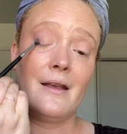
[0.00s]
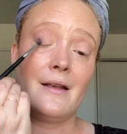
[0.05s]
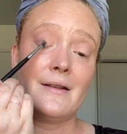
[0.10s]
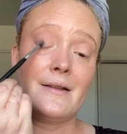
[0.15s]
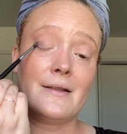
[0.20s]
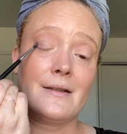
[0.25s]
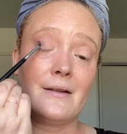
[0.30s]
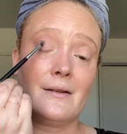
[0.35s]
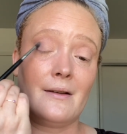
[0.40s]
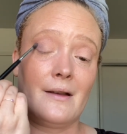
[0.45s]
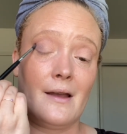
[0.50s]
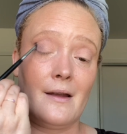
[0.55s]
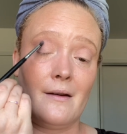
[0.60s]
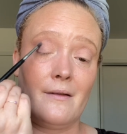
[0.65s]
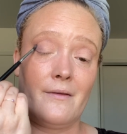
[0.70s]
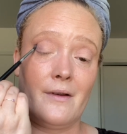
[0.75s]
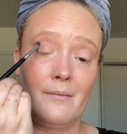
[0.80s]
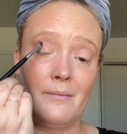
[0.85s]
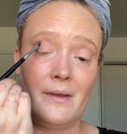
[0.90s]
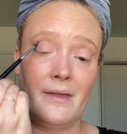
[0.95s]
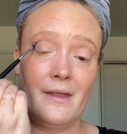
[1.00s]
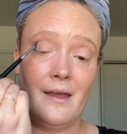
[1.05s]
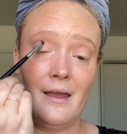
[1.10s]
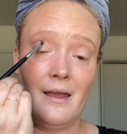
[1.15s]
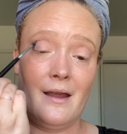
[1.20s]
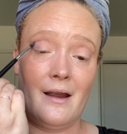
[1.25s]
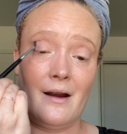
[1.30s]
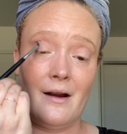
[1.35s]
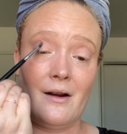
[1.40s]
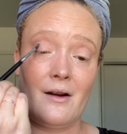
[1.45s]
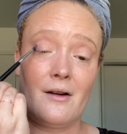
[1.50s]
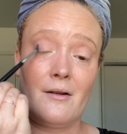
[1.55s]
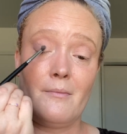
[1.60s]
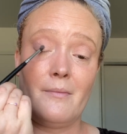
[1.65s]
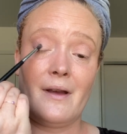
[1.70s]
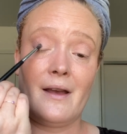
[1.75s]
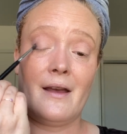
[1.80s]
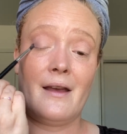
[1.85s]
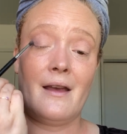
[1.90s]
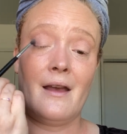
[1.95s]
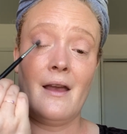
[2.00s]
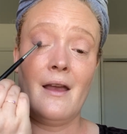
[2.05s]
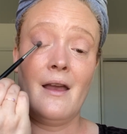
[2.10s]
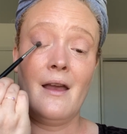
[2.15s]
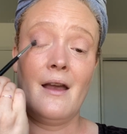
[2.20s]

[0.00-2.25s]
It's still kind of up in the air, but